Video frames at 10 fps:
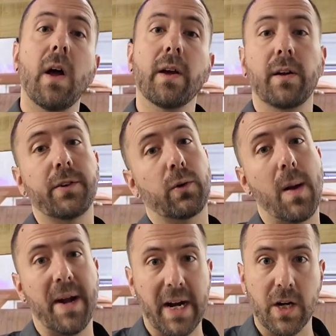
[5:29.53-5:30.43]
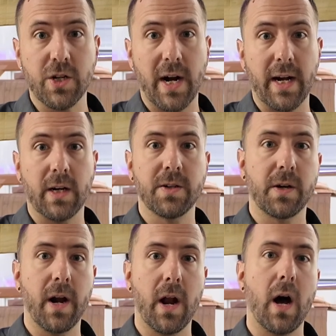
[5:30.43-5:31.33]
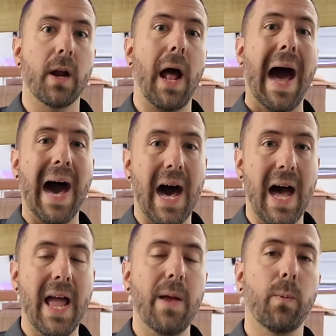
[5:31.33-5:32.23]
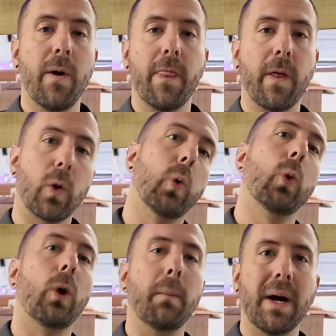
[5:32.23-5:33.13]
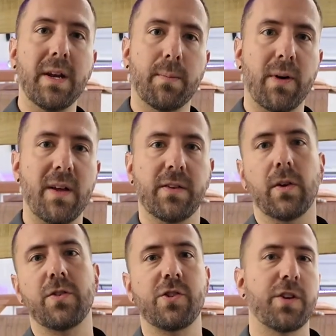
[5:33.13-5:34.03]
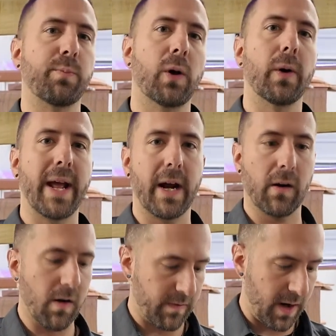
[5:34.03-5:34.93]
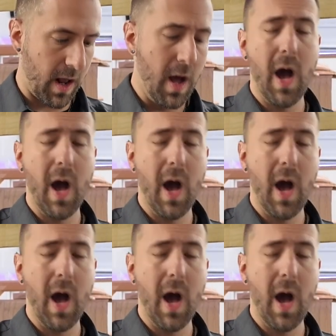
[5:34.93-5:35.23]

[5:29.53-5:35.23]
You can also grab a hair dryer, turn it on high with the cool button to press so it's just blowing air over it.